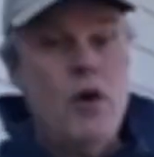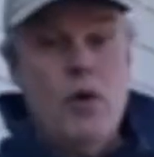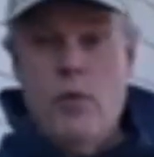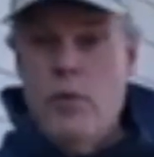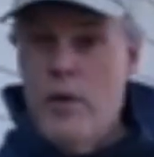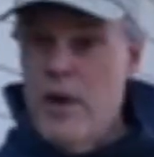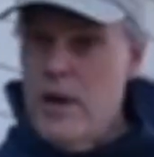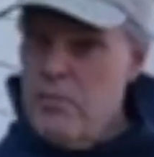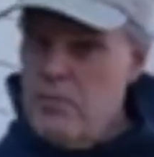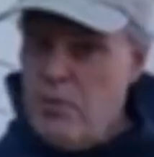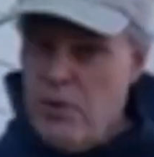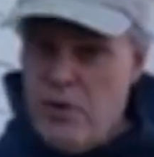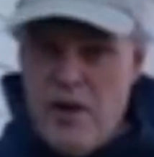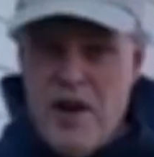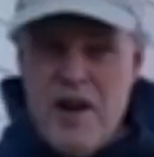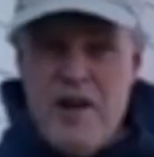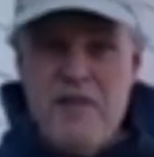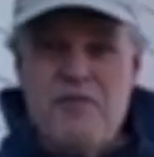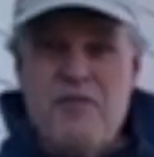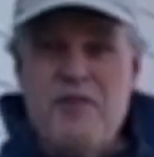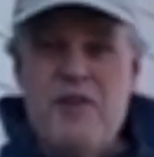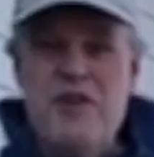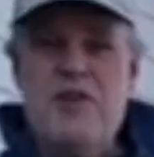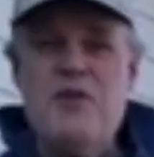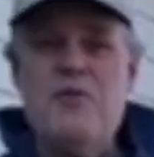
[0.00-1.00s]
We pray
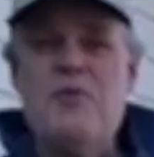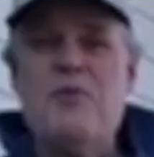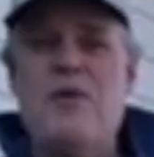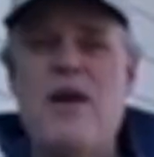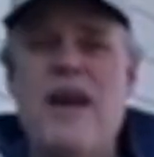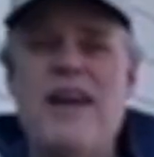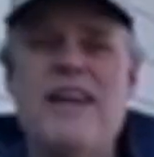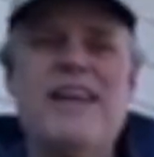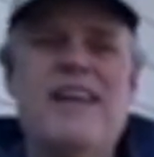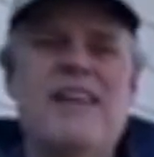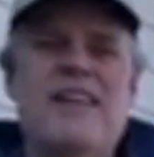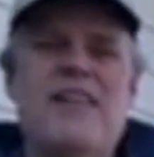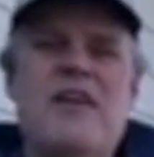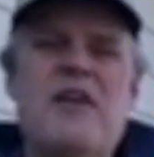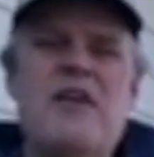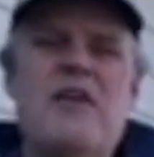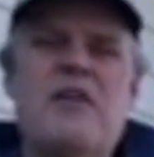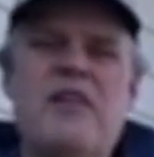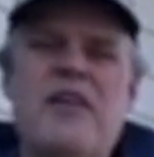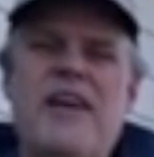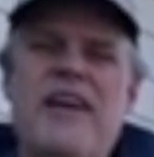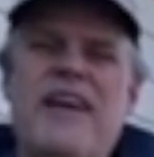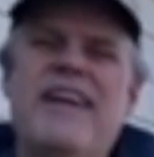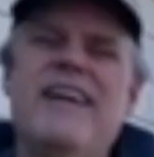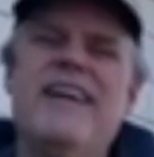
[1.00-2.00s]
for you
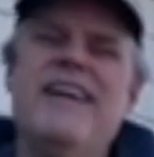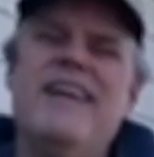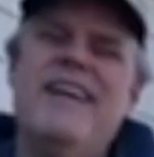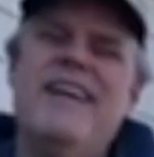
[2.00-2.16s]
regularly,